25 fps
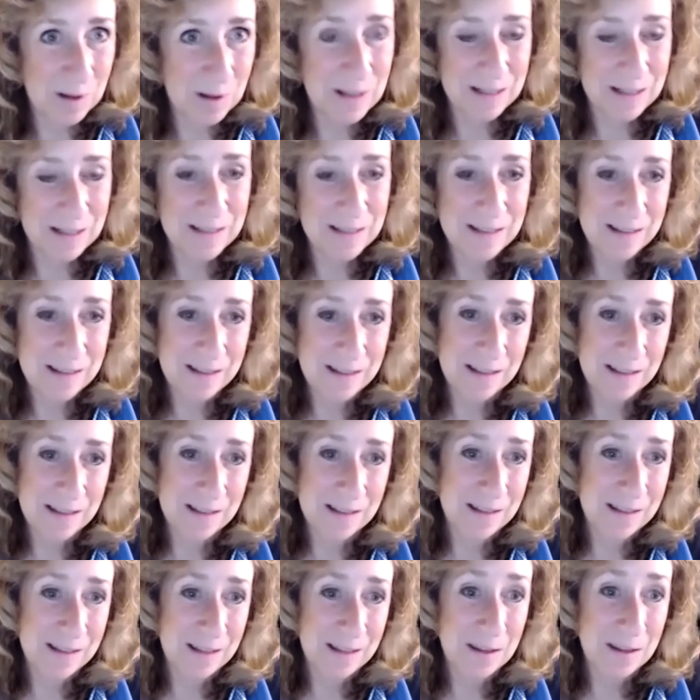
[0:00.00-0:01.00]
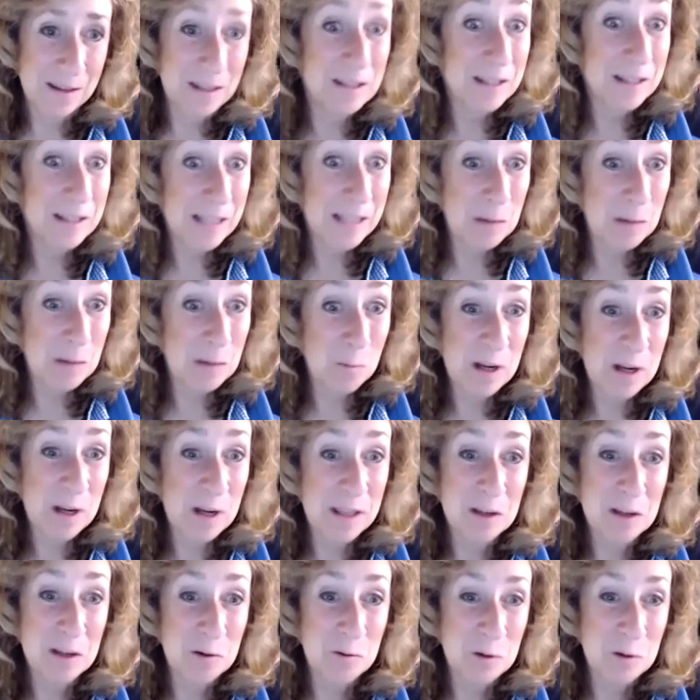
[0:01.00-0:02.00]
us is yeah. the same way
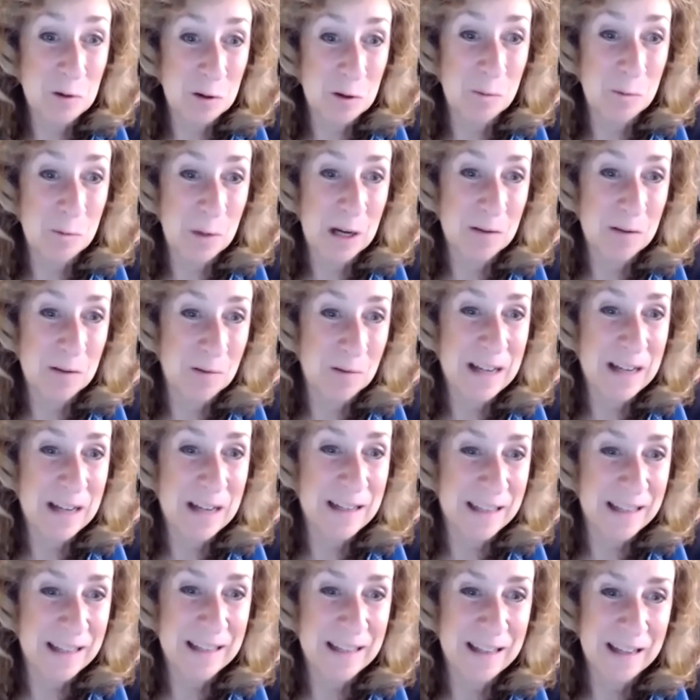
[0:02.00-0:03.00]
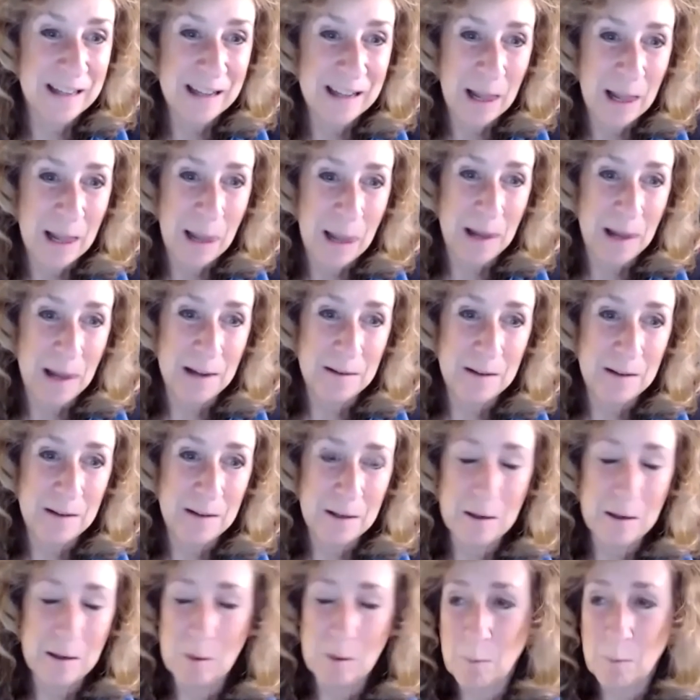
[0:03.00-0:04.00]
that you do by writing. And
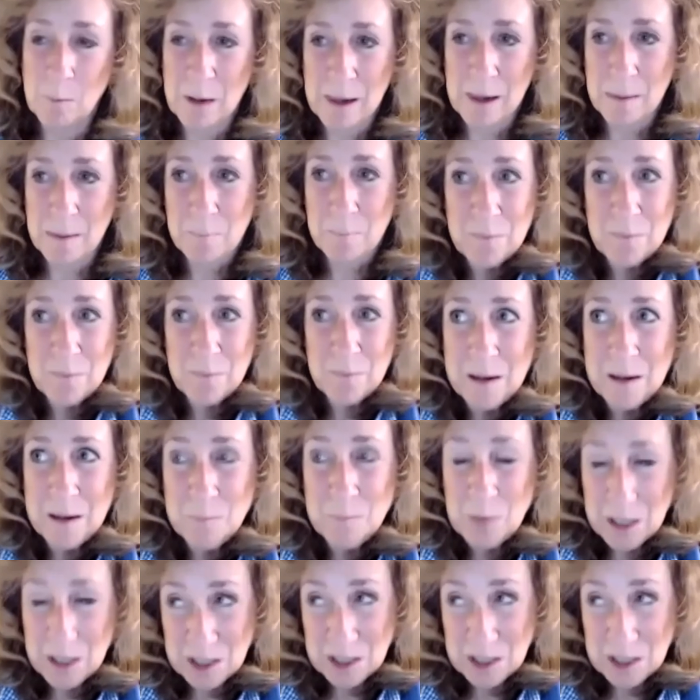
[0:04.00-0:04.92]
okay. Oh, you know, I'm not